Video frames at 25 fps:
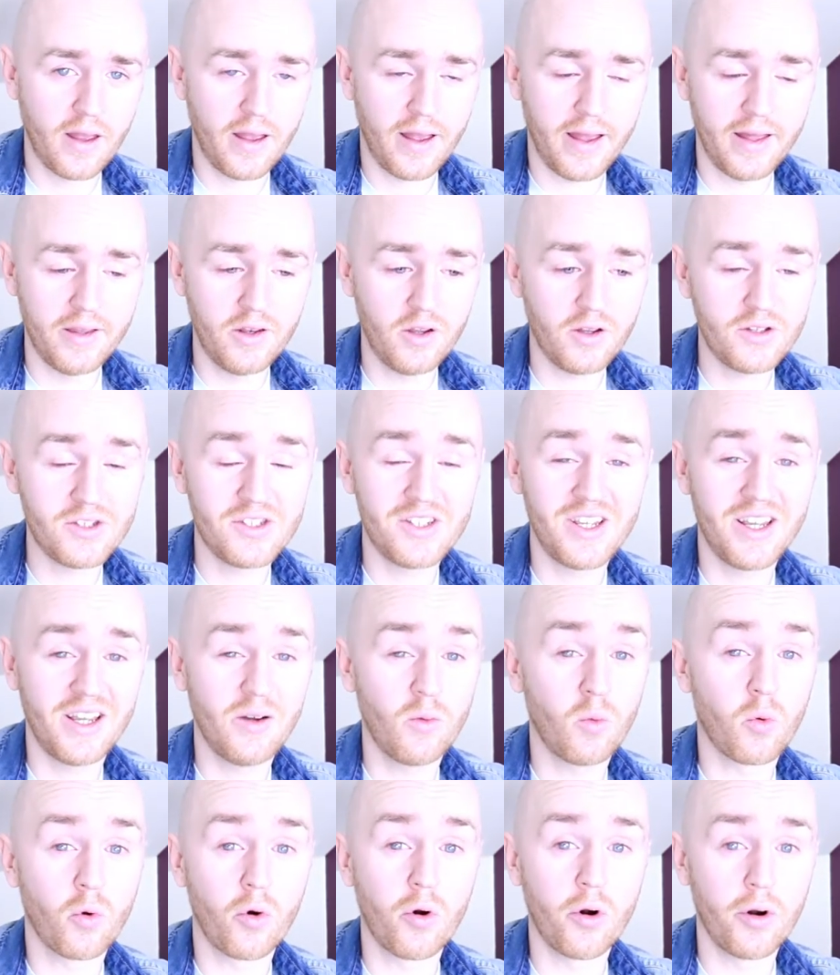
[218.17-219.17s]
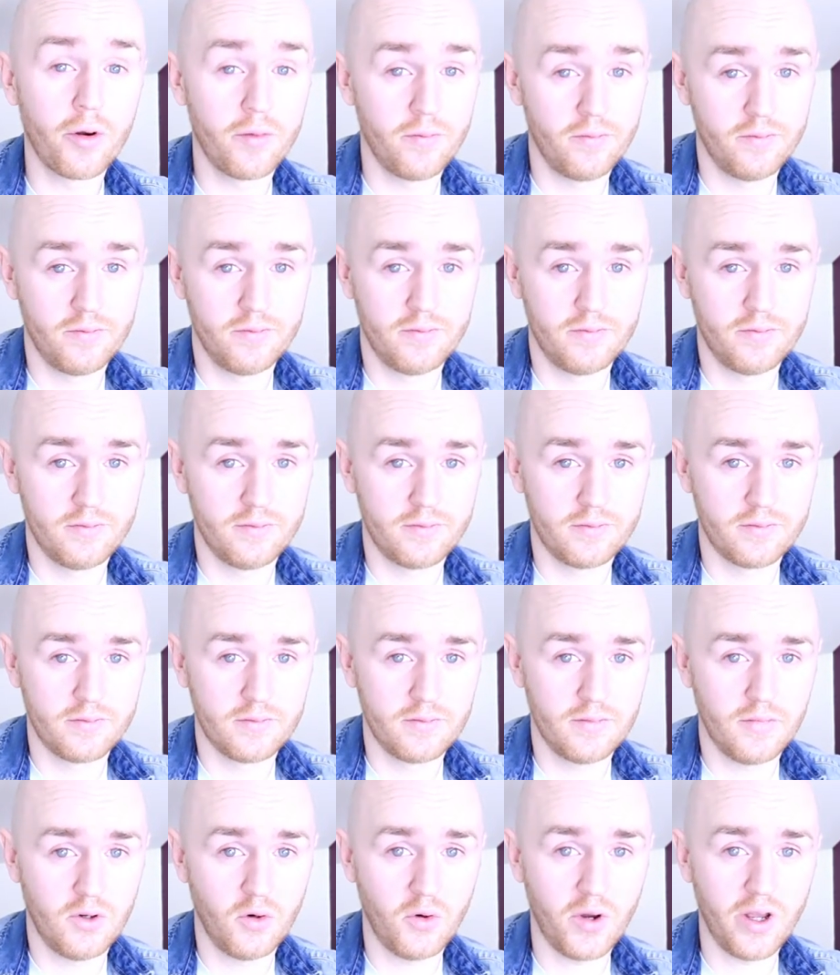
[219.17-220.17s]
and not say a word,
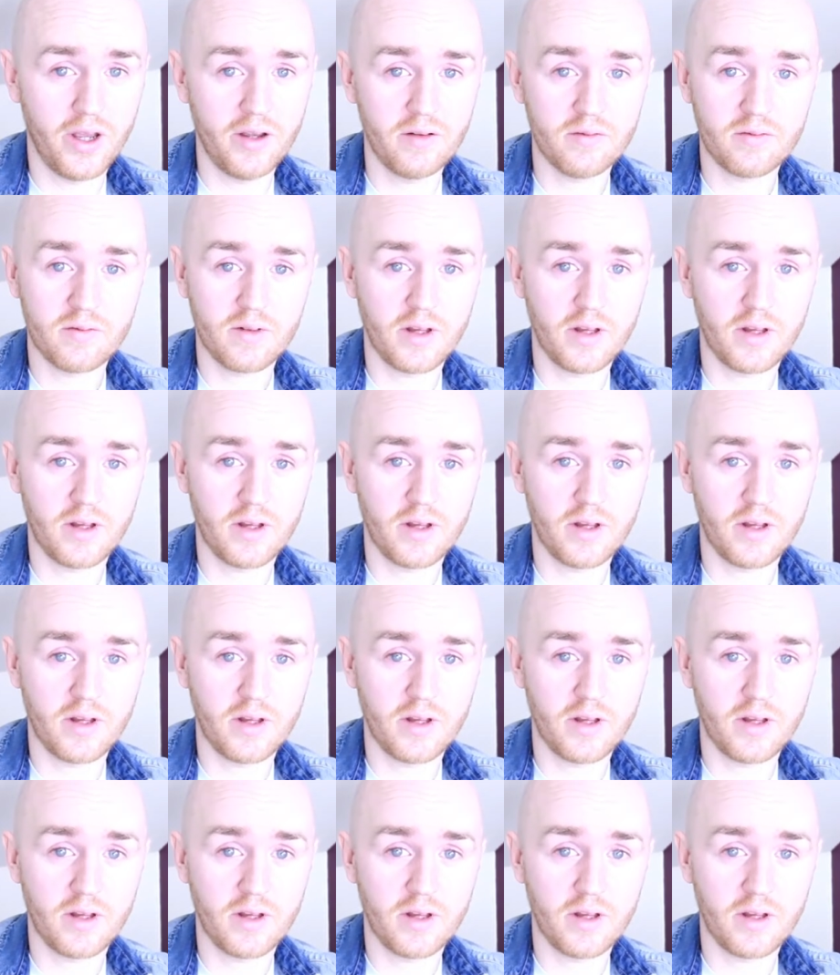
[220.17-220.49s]
okay?